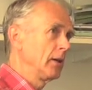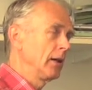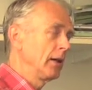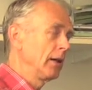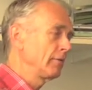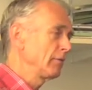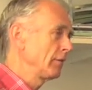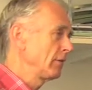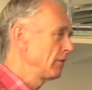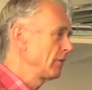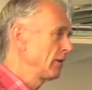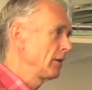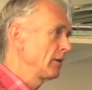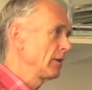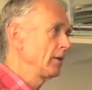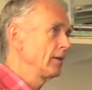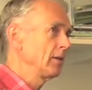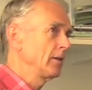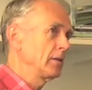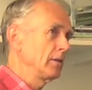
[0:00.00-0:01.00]

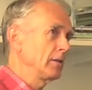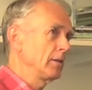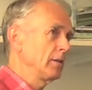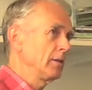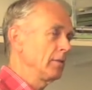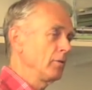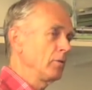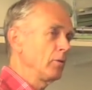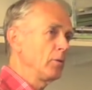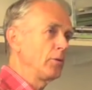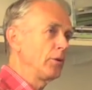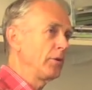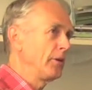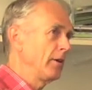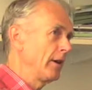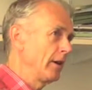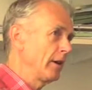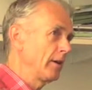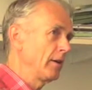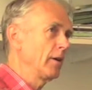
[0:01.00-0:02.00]
Everything is, all the
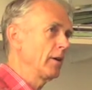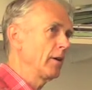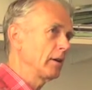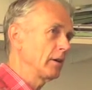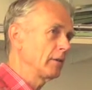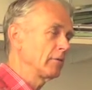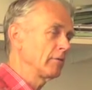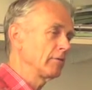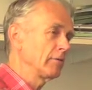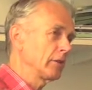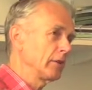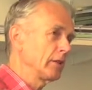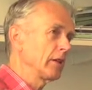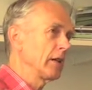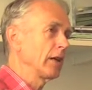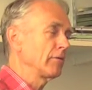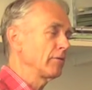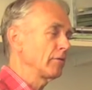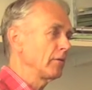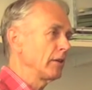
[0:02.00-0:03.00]
data are very
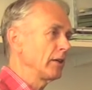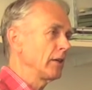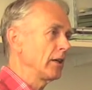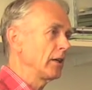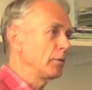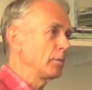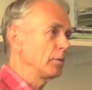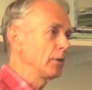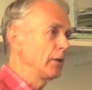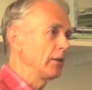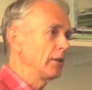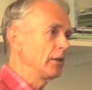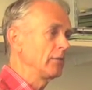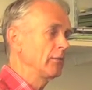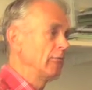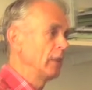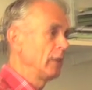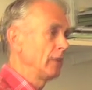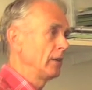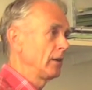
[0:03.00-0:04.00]
carefully calibrated.
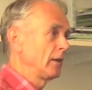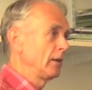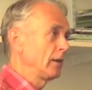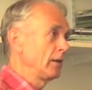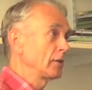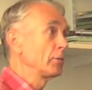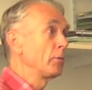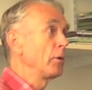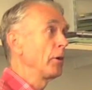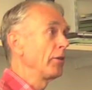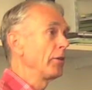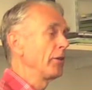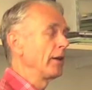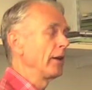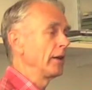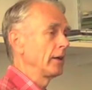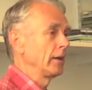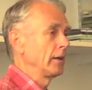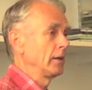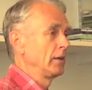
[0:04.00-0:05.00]
That's one
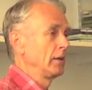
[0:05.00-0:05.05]
thing.